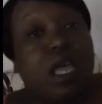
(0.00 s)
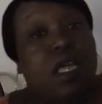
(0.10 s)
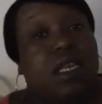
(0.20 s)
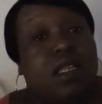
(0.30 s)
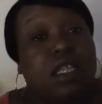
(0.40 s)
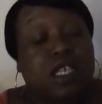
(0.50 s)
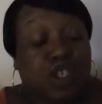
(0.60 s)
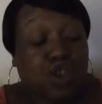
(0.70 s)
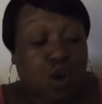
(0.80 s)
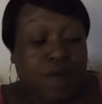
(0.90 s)
and
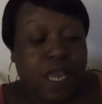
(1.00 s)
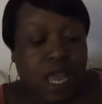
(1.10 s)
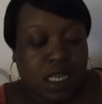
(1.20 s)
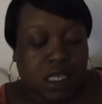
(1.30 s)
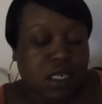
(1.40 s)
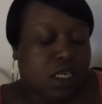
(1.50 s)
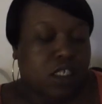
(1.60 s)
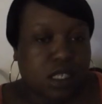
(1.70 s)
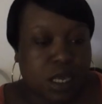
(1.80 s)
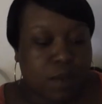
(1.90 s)
this story ended. I
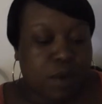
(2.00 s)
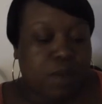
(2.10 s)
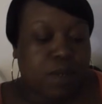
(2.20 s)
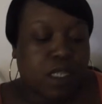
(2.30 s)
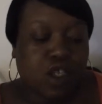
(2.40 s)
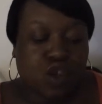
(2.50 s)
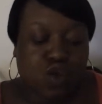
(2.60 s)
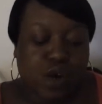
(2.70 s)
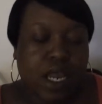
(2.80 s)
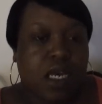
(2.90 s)
shouldn't say book, but this
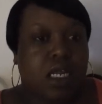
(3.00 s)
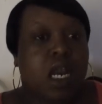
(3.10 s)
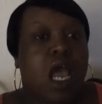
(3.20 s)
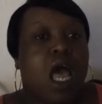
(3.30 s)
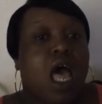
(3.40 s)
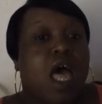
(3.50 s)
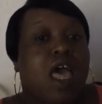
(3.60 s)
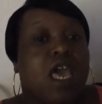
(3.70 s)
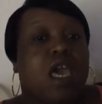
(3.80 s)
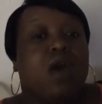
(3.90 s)
story ended.
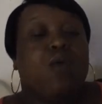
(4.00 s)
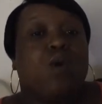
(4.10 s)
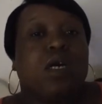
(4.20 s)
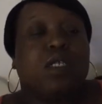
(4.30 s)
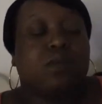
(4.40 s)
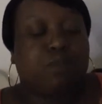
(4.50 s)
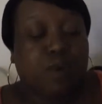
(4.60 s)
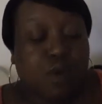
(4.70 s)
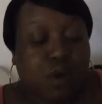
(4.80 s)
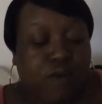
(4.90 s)
It was
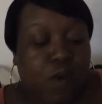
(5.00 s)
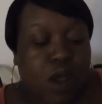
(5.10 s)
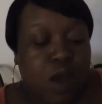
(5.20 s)
beautiful.